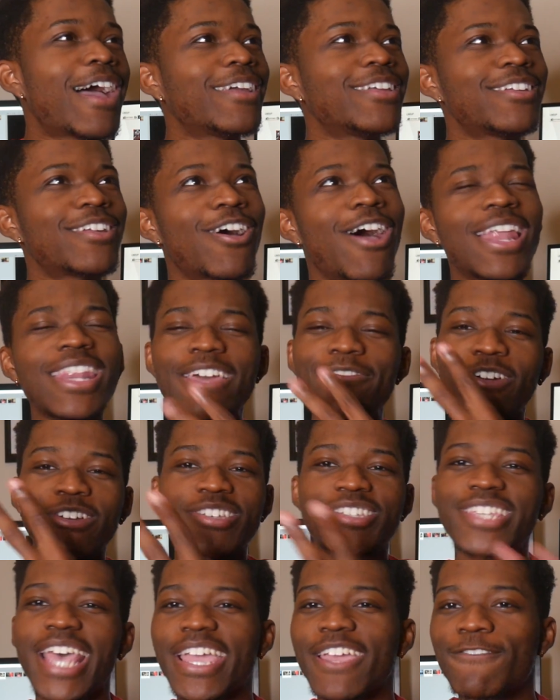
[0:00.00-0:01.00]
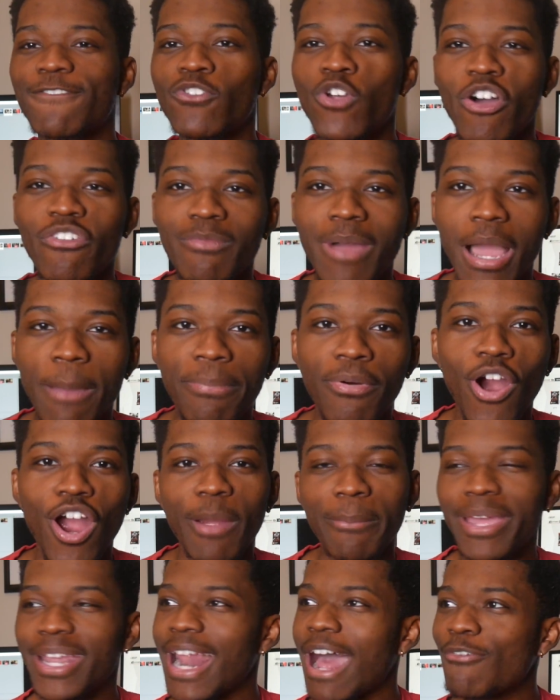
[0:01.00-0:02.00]
you know, I live on the second floor of my
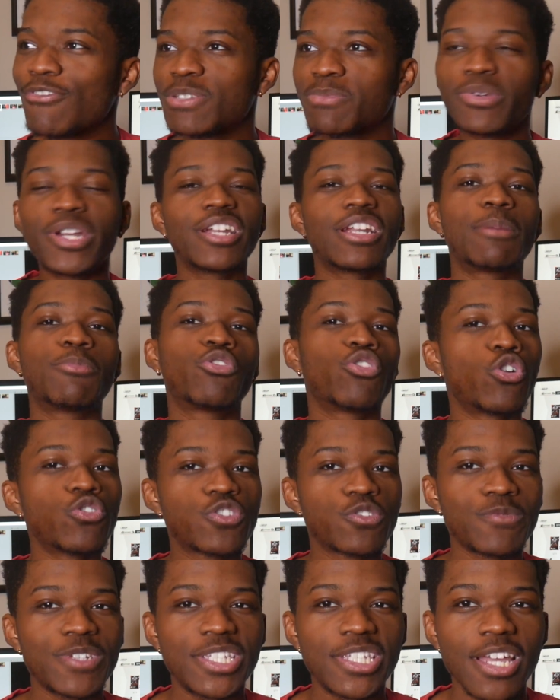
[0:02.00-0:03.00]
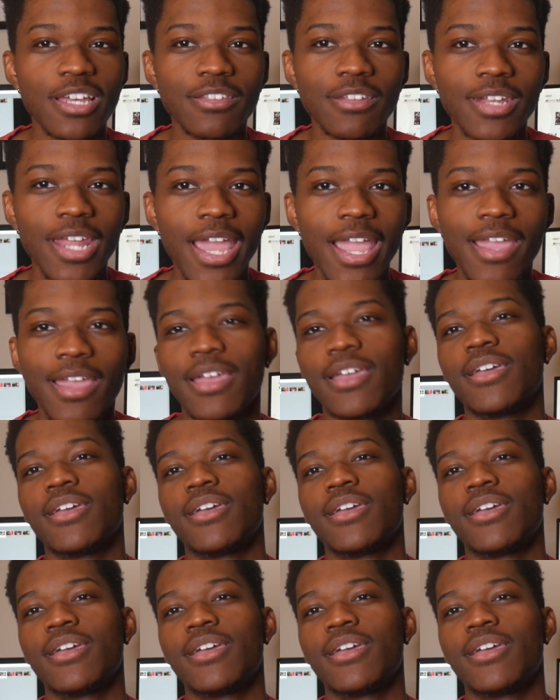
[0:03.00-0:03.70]
apartment. I was bringing up groceries the other day,